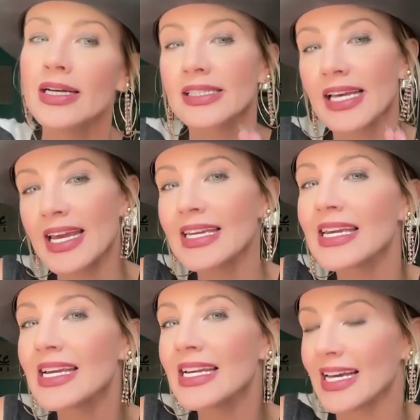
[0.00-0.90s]

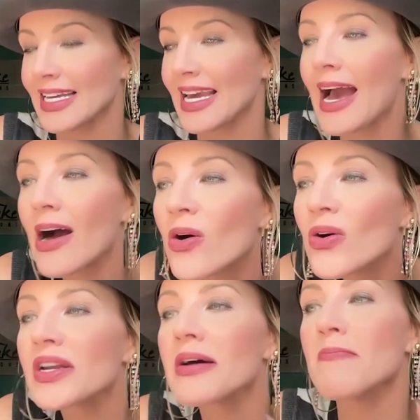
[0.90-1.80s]
taking
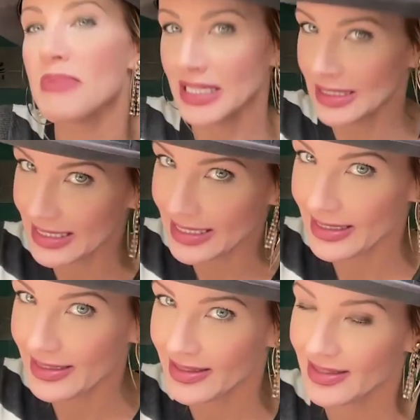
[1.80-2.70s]

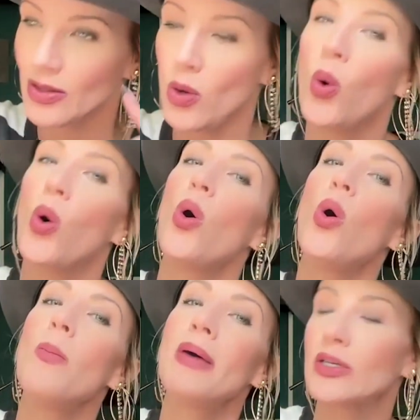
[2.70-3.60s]
accountability.
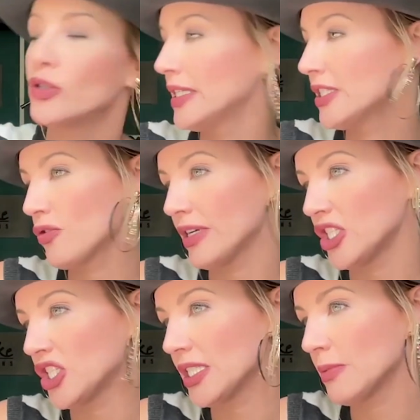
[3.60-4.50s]
Oh my goodness
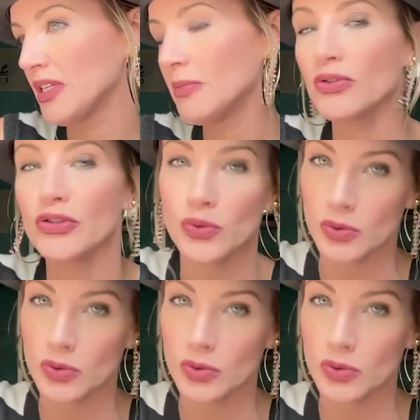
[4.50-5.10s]
gracious. People do